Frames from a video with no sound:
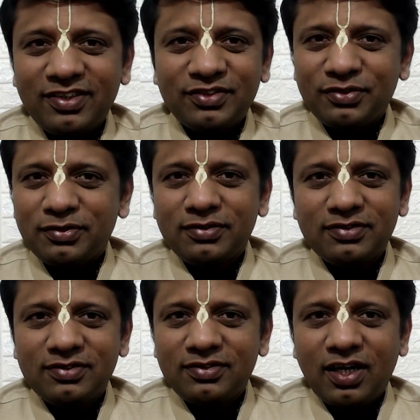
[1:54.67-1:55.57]

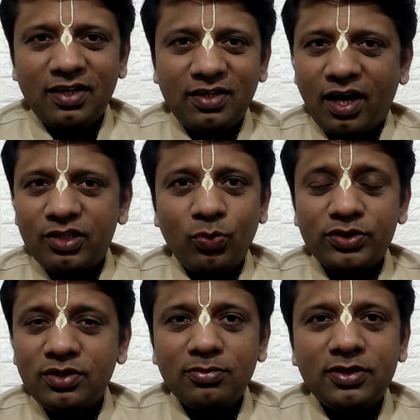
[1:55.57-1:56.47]
So, and that
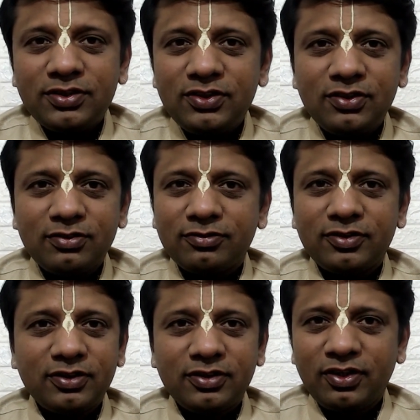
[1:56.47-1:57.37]
was the mercy of
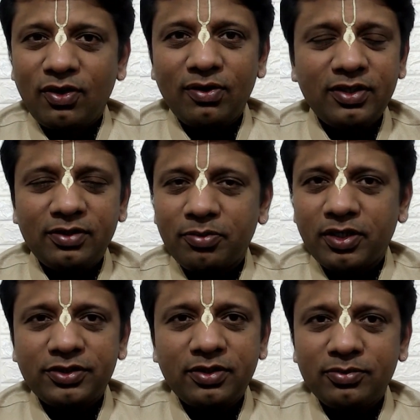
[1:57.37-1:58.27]
the Lord and
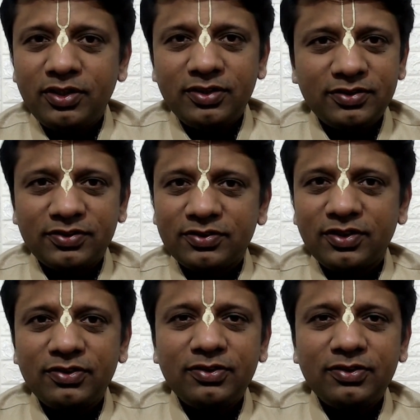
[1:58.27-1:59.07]
Parashar Muni's